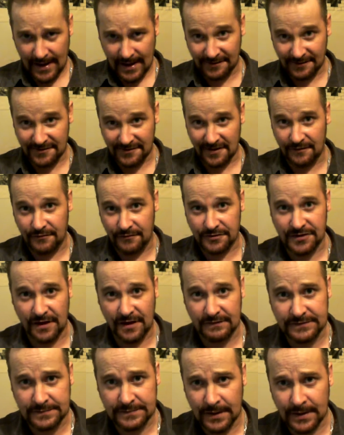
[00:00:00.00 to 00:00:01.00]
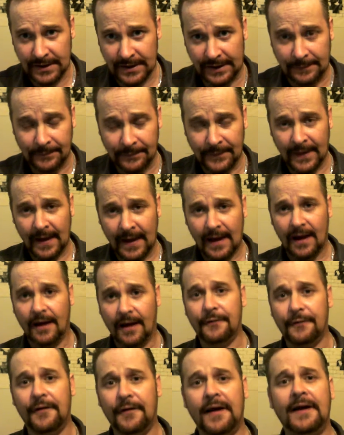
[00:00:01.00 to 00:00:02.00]
and save yourself some money.
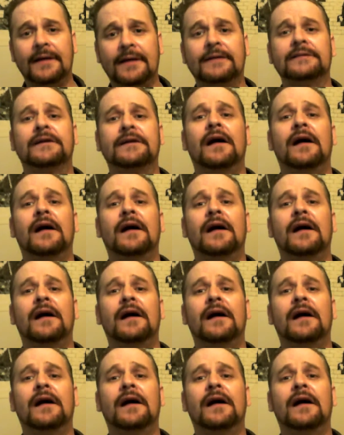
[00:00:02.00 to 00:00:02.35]
All right?